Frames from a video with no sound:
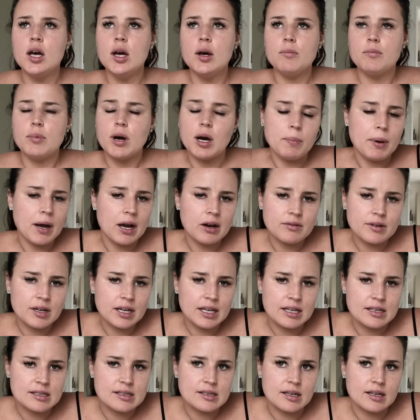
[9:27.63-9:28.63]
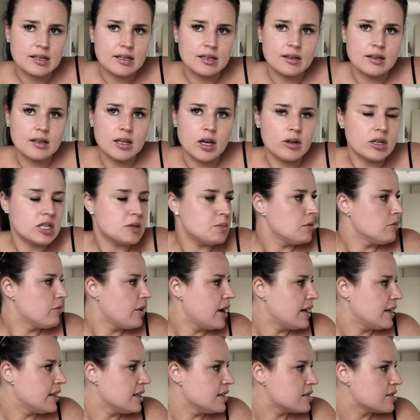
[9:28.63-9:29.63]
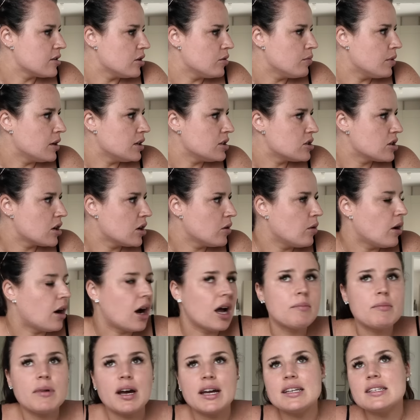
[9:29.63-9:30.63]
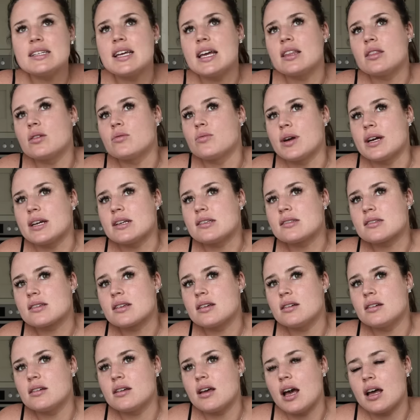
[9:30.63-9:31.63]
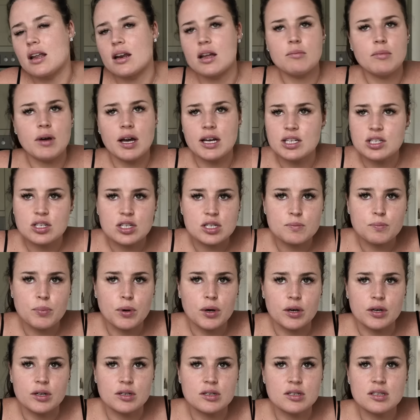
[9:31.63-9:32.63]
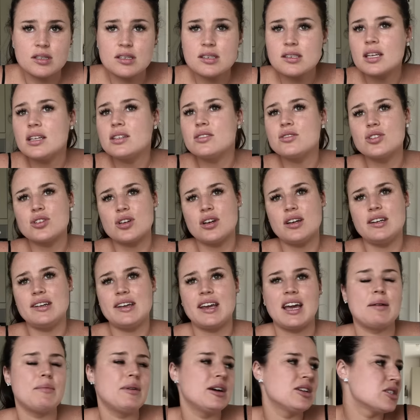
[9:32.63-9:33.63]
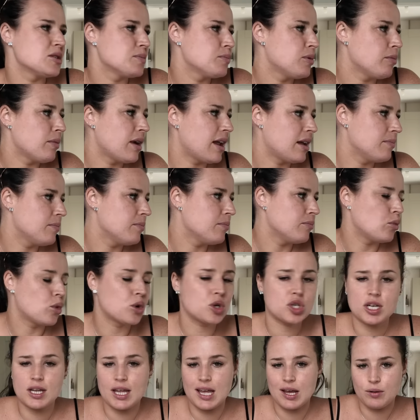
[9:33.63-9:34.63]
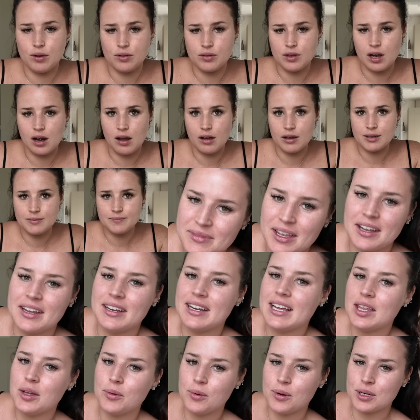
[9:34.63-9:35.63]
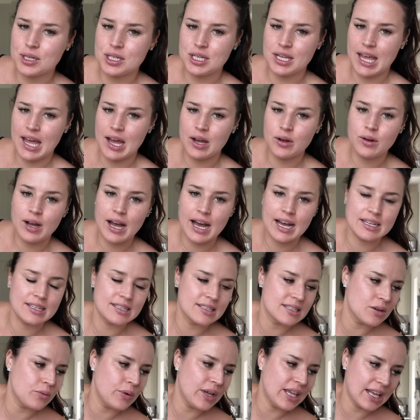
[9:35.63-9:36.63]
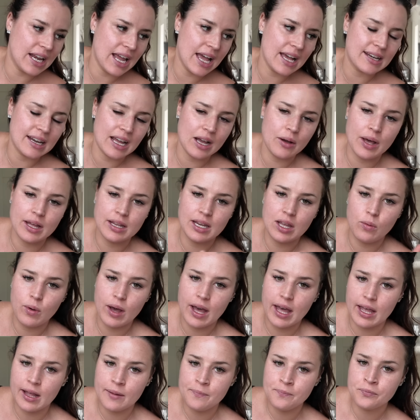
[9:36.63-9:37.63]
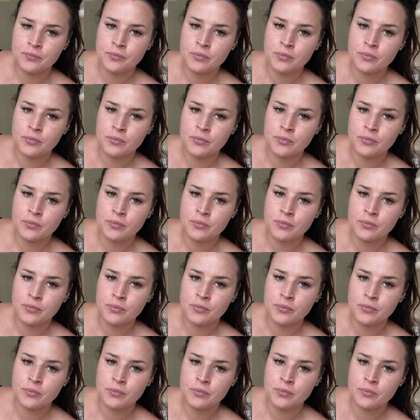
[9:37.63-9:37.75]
but apparently it's like going to be raining soon. But you know what? I might take the risk and I might just put the sun shining. I might just put my washing out on the line. I'm gonna get the washing out and we can head out anyway.